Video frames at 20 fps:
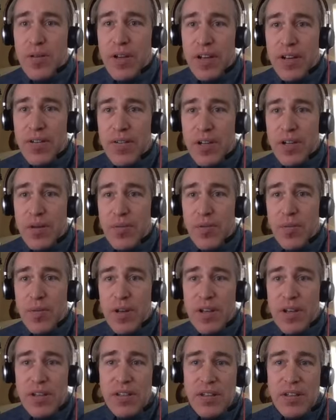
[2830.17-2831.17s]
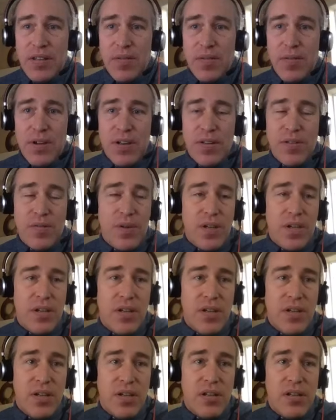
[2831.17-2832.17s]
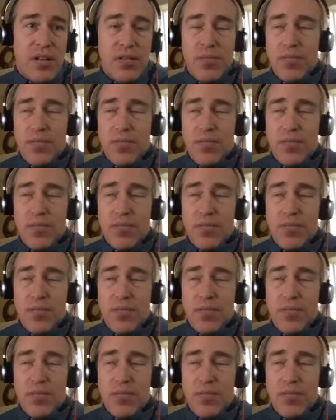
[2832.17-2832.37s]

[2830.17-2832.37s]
We have a couple minutes, otherwise we could